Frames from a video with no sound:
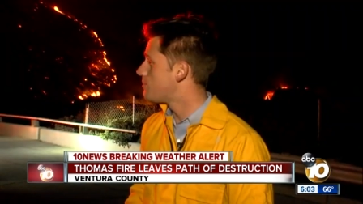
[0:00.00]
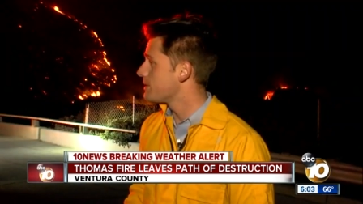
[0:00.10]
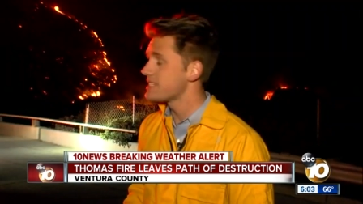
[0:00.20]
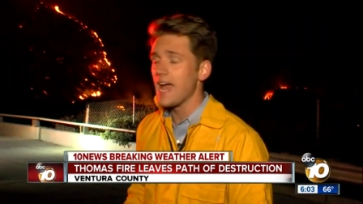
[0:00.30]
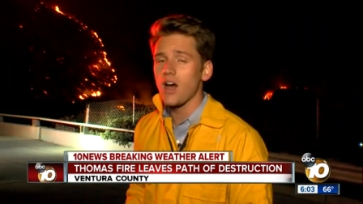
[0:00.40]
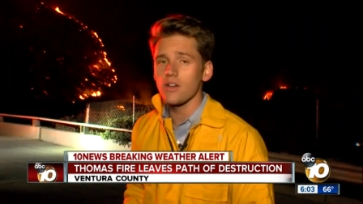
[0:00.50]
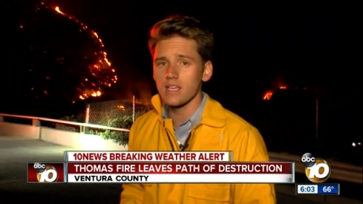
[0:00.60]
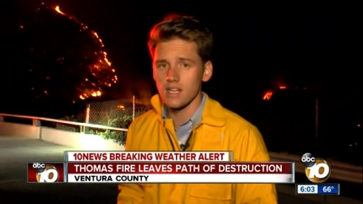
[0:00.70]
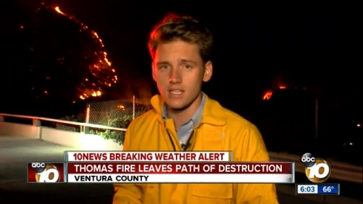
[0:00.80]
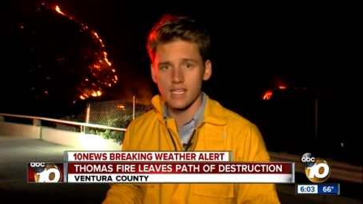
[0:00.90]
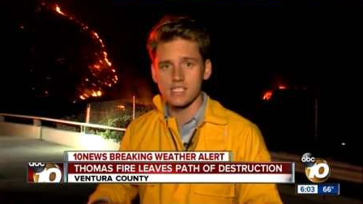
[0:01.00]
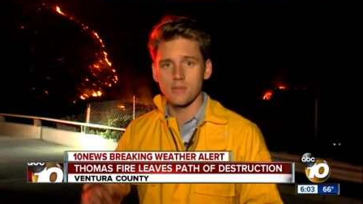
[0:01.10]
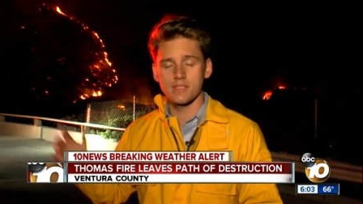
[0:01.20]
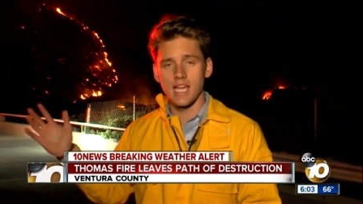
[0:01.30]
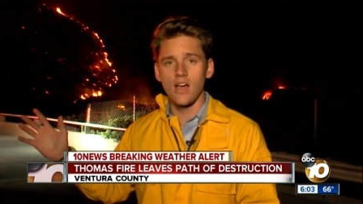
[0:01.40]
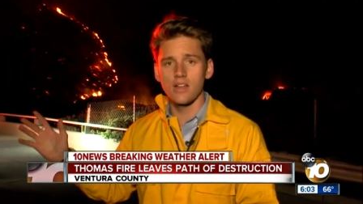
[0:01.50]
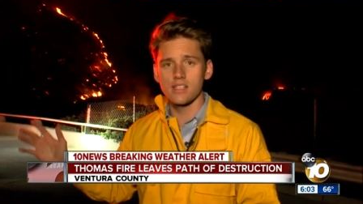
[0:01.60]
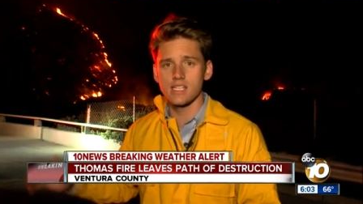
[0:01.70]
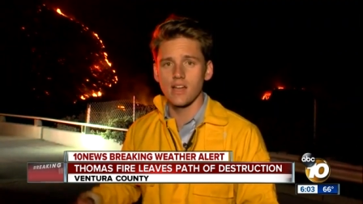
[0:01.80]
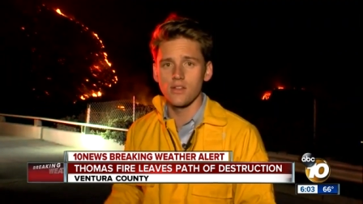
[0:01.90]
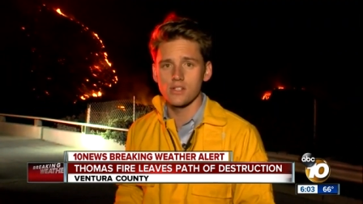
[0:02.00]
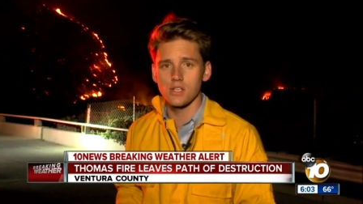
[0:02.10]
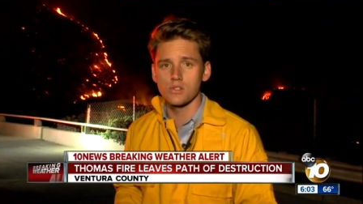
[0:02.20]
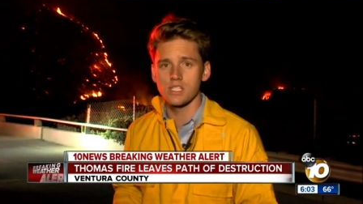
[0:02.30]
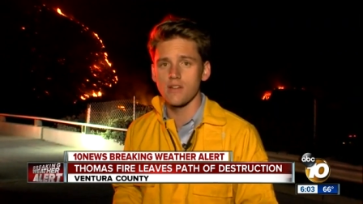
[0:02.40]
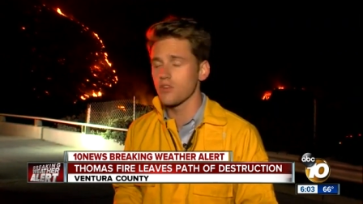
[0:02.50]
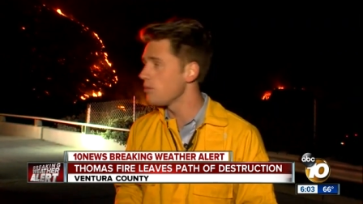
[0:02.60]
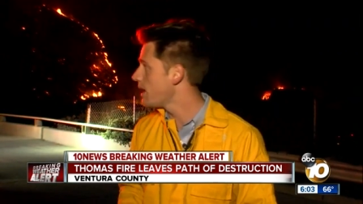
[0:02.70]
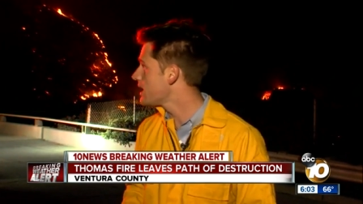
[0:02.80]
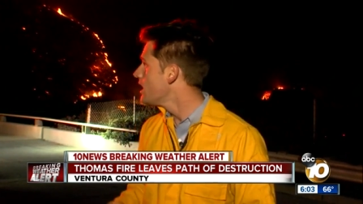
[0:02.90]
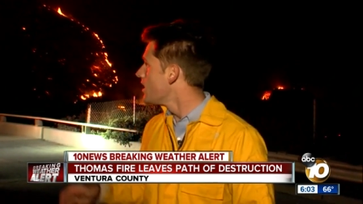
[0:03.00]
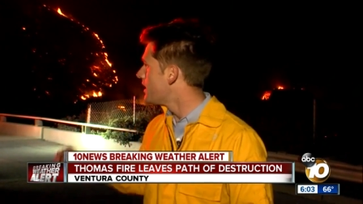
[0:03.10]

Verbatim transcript: a, battalion, at least a battalion is down there, so several men.